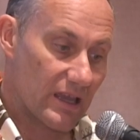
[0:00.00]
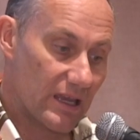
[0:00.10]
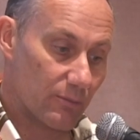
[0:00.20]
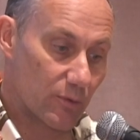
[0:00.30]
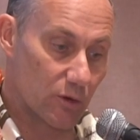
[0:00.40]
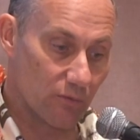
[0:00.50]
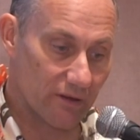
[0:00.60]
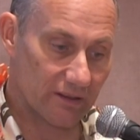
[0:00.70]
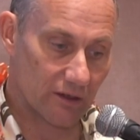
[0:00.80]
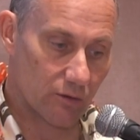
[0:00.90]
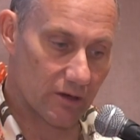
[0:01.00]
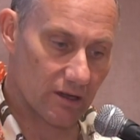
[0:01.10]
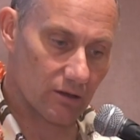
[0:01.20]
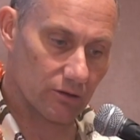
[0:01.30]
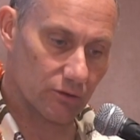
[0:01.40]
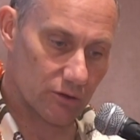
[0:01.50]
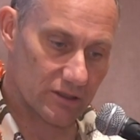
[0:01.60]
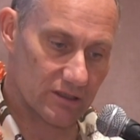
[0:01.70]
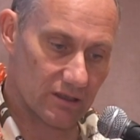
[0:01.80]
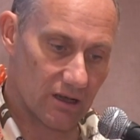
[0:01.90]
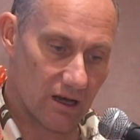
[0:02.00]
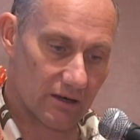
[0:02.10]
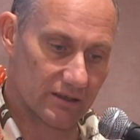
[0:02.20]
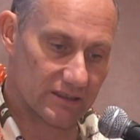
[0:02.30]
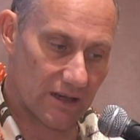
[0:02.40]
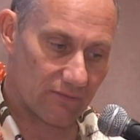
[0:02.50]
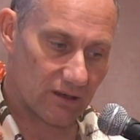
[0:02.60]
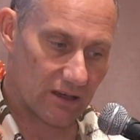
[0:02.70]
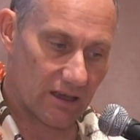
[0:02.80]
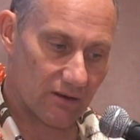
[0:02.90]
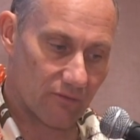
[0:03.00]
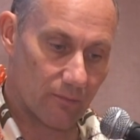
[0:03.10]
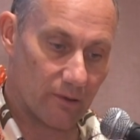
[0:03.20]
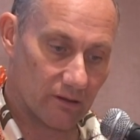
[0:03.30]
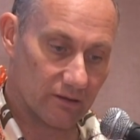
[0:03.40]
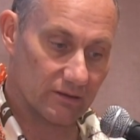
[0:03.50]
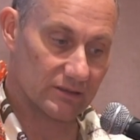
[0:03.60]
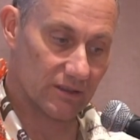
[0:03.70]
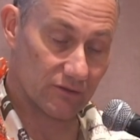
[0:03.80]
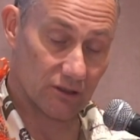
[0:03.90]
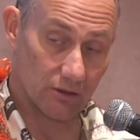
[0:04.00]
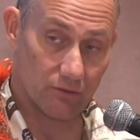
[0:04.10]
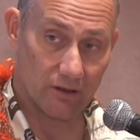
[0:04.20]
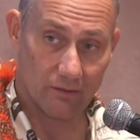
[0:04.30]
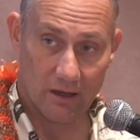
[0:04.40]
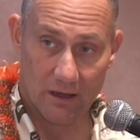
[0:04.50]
improving the critical nutrition and hunger safety net for millions of children.